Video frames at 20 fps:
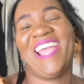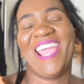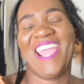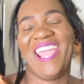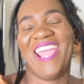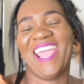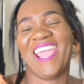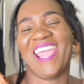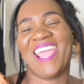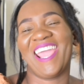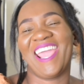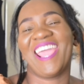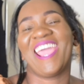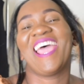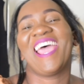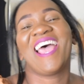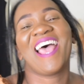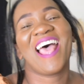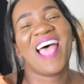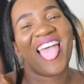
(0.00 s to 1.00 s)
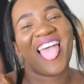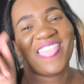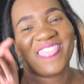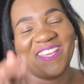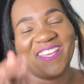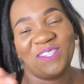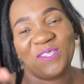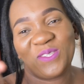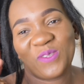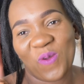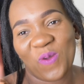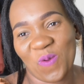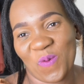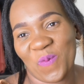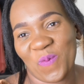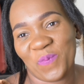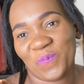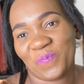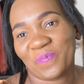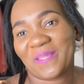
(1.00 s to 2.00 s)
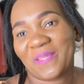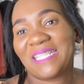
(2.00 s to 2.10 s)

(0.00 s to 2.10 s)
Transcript: hey, hey! That song,